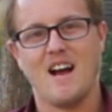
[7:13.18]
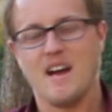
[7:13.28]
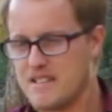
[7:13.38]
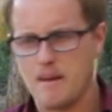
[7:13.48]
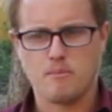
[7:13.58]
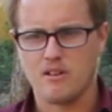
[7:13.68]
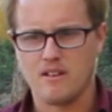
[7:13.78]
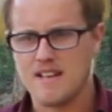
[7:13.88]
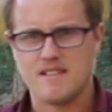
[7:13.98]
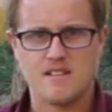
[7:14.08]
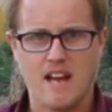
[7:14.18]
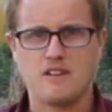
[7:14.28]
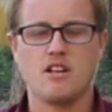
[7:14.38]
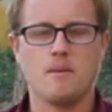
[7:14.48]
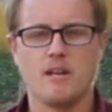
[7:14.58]
except unless it's
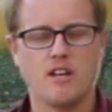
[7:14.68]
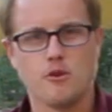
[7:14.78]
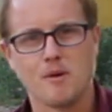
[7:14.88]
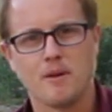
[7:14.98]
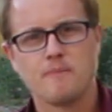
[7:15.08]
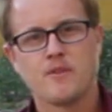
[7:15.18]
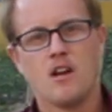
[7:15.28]
actually a Mini Cooper,